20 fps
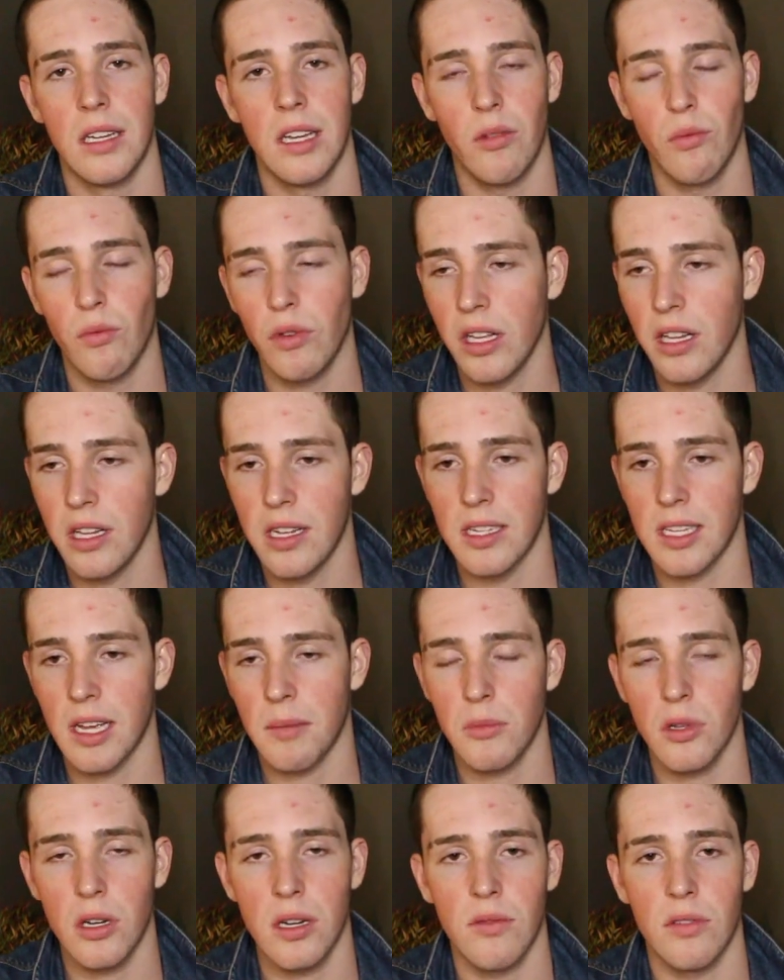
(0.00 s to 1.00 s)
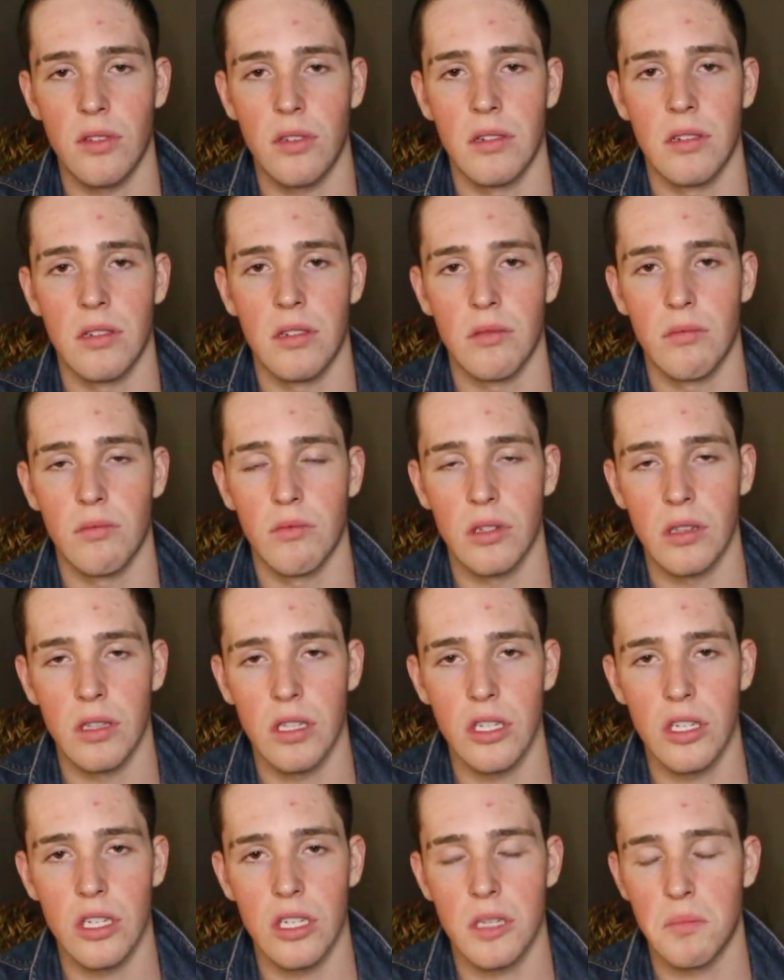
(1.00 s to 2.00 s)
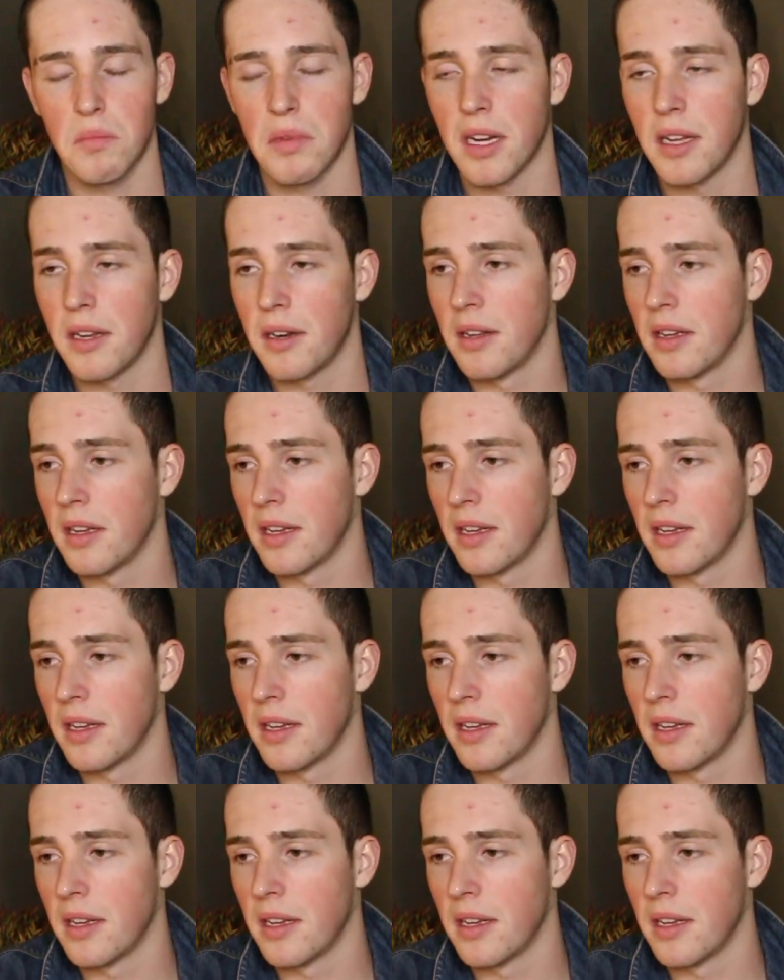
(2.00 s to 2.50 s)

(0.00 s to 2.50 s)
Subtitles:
It really is. I'm not even religious, but